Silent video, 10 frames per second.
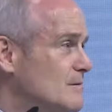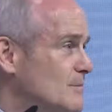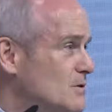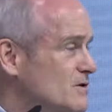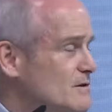
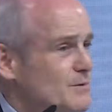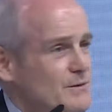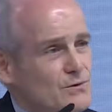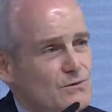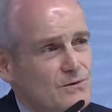Most of the
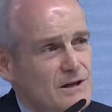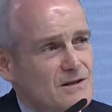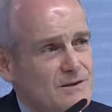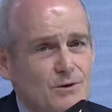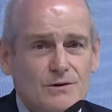people who are
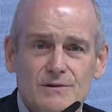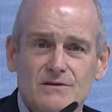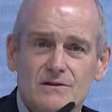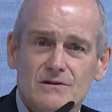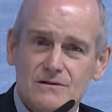running small
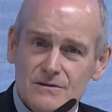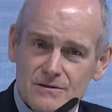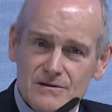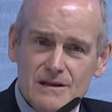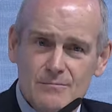businesses,
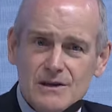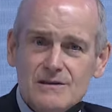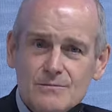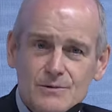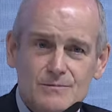those 10
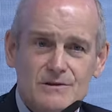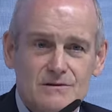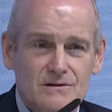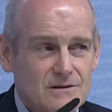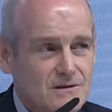million small
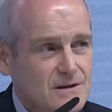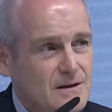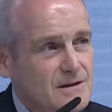businesses,